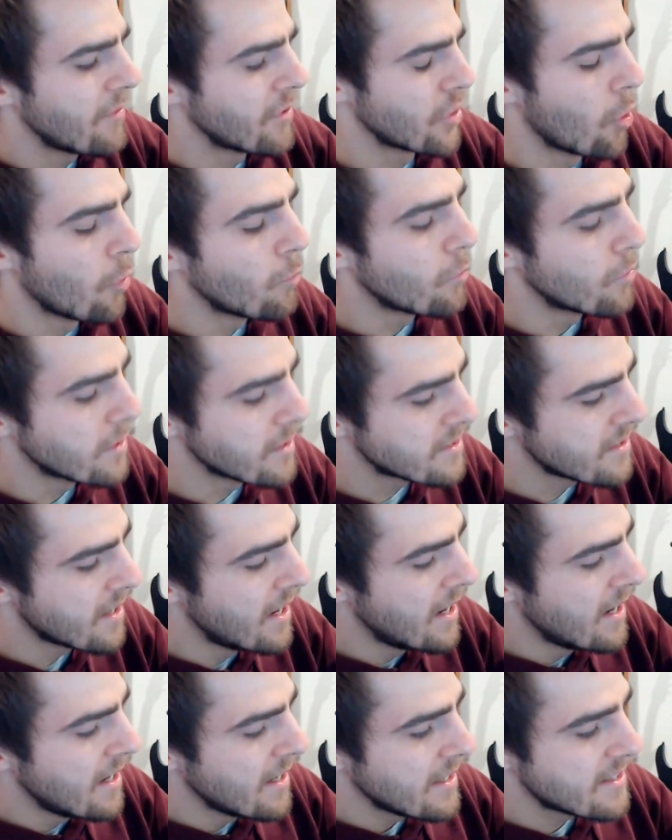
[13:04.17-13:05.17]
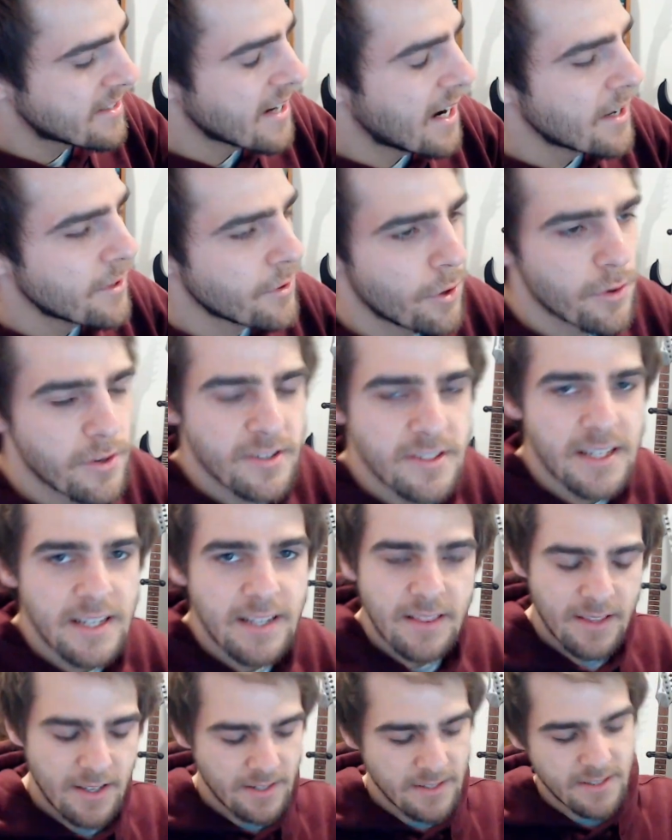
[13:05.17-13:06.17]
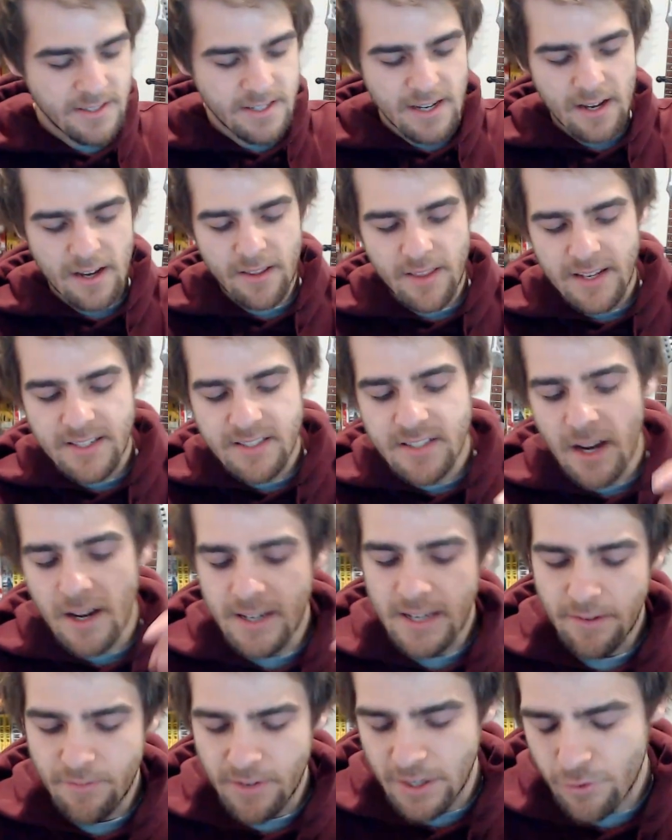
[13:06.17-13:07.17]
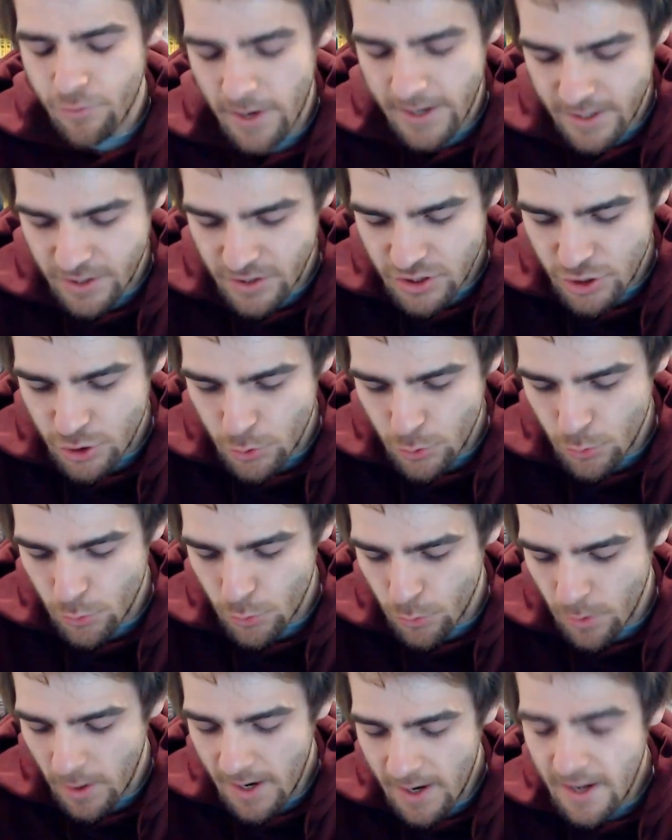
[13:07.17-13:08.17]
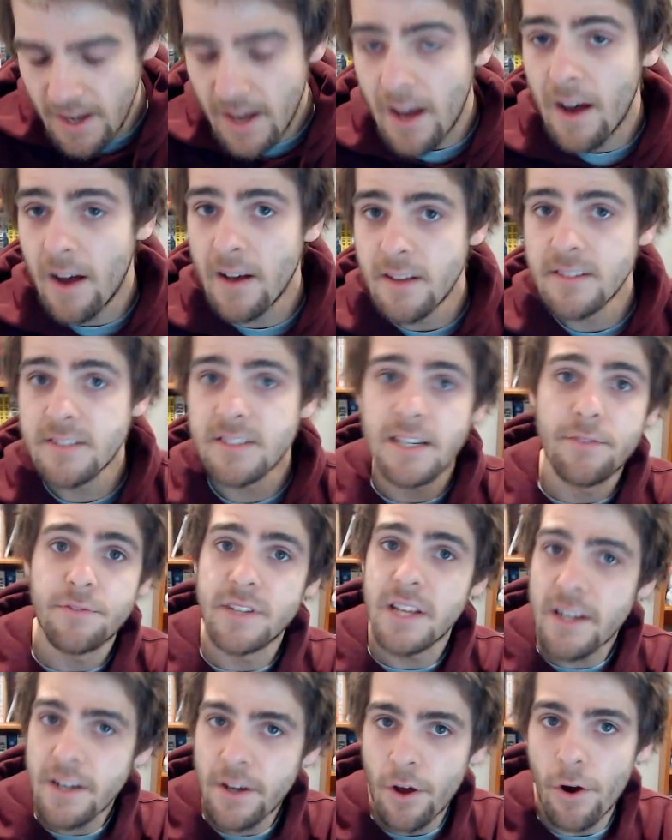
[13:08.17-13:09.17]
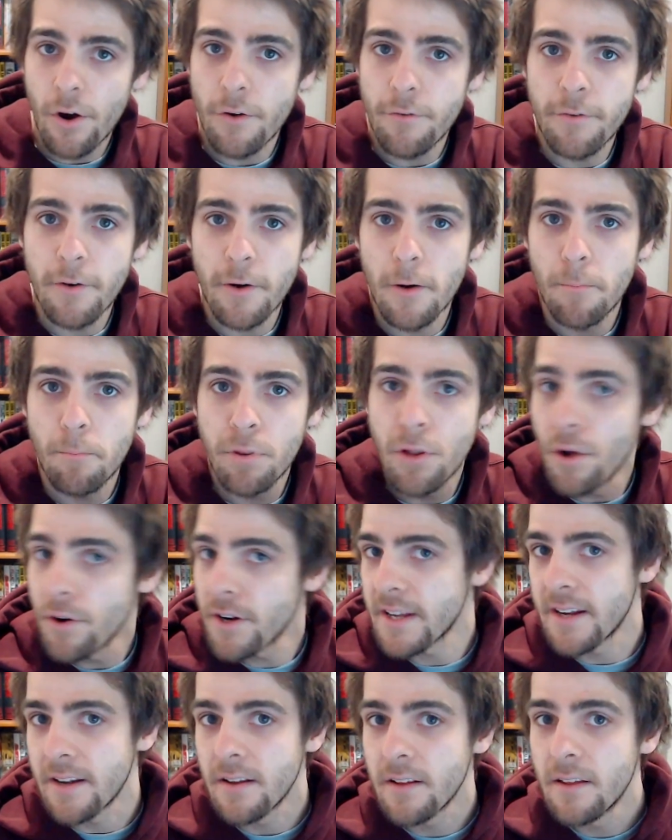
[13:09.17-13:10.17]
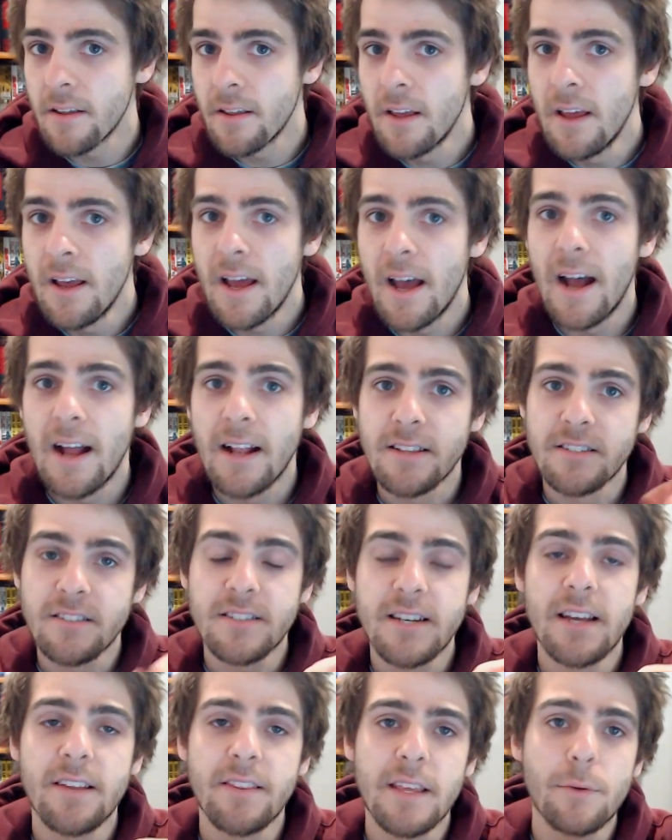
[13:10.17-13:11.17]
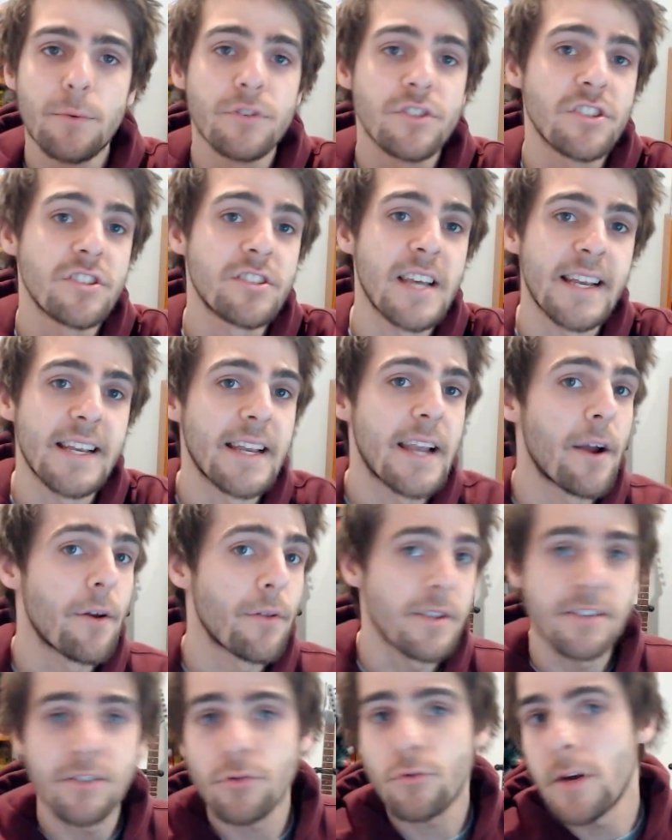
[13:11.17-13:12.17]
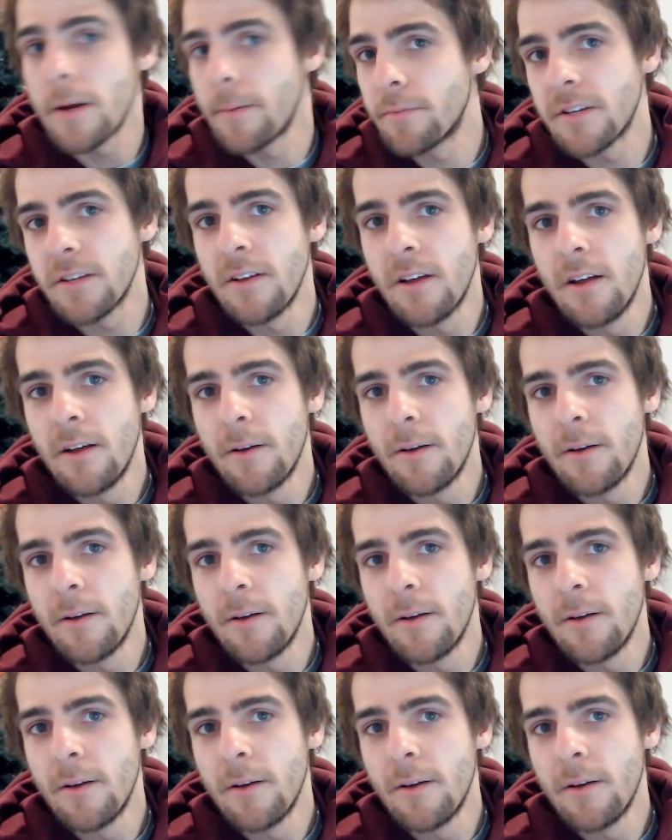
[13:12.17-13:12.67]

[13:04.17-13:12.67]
and onwards, you start noticing that they start giving credit to Steve Ditko for plotting, and Stan Lee was just taking care of the script.